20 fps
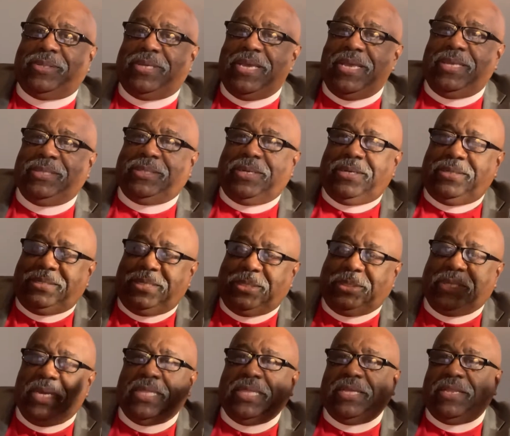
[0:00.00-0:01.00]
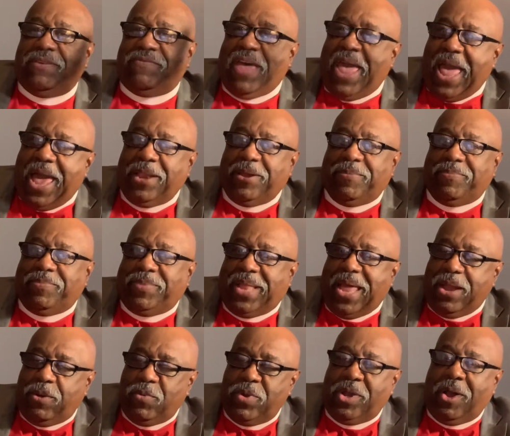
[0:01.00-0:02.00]
he's a descendant of Adam,
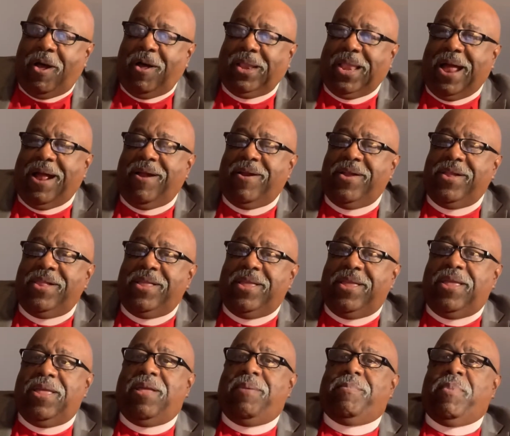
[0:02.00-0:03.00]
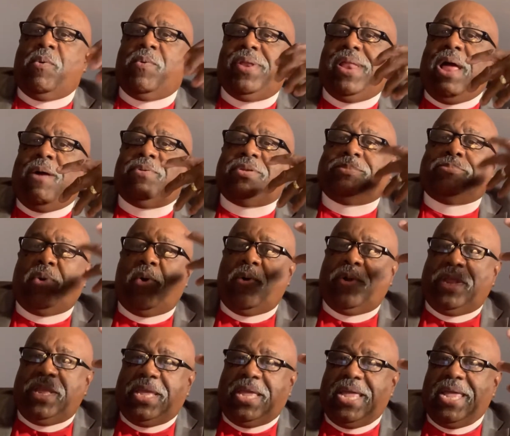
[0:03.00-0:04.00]
like we all are. But when I was born
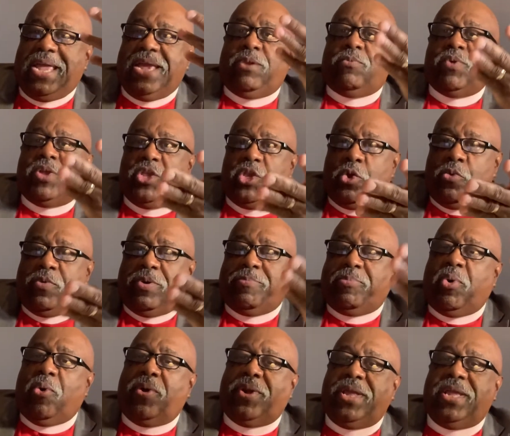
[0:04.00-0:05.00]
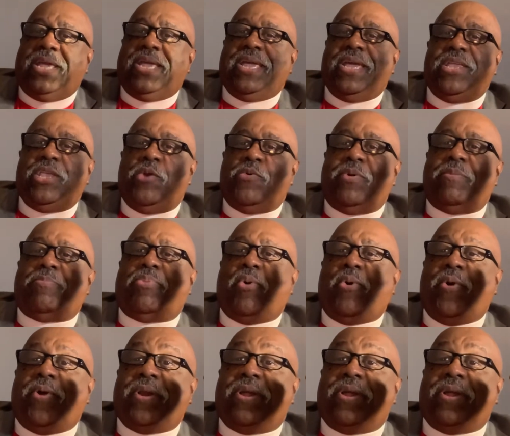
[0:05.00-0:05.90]
again, when you were born again, you were born